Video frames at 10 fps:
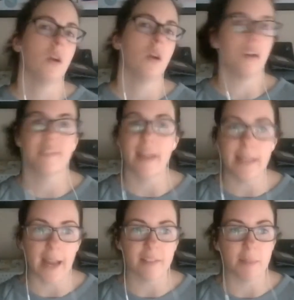I'll say
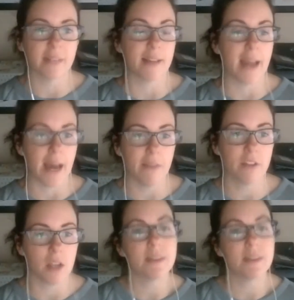yes because I have the
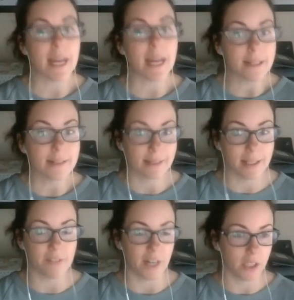time. Technically,
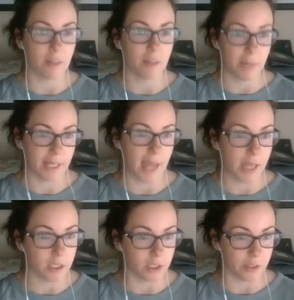if I look at my
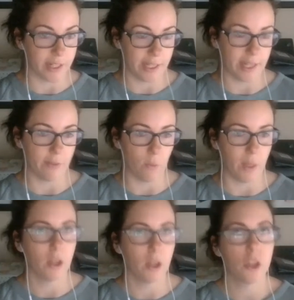calendar in any given
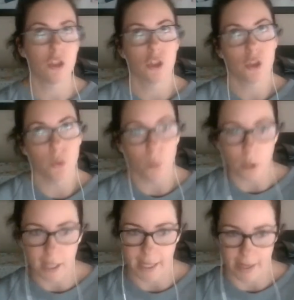week,
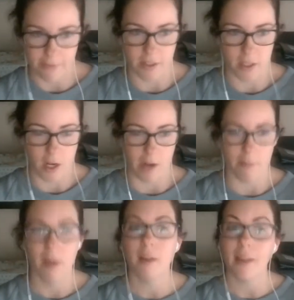sure, I have the time.
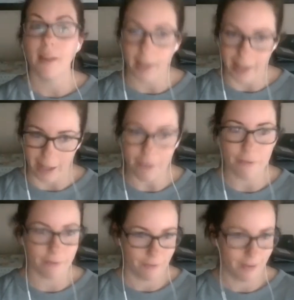If
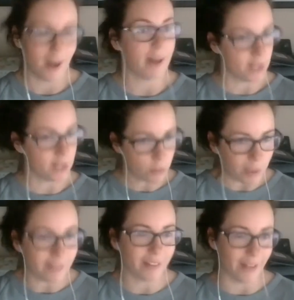I ditch
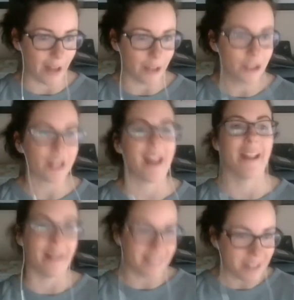pizza lunch and
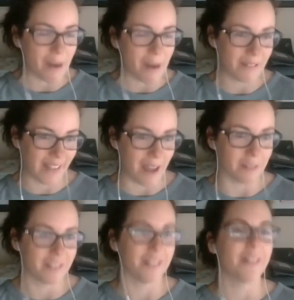I ditch parent
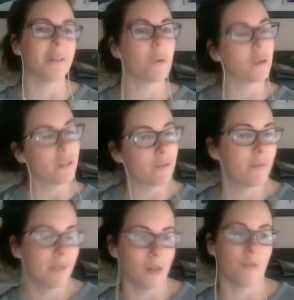council, or the
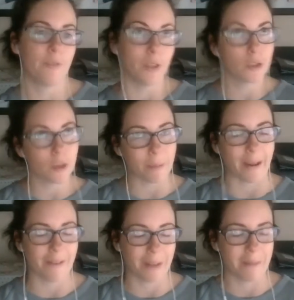field trip I
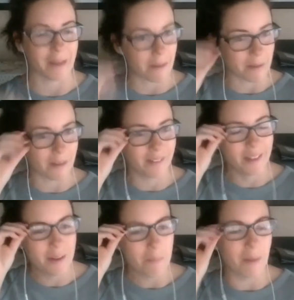have coming up on
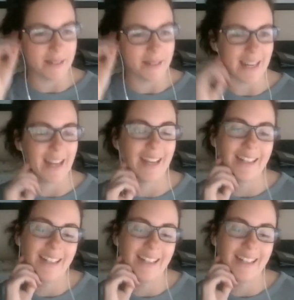Monday,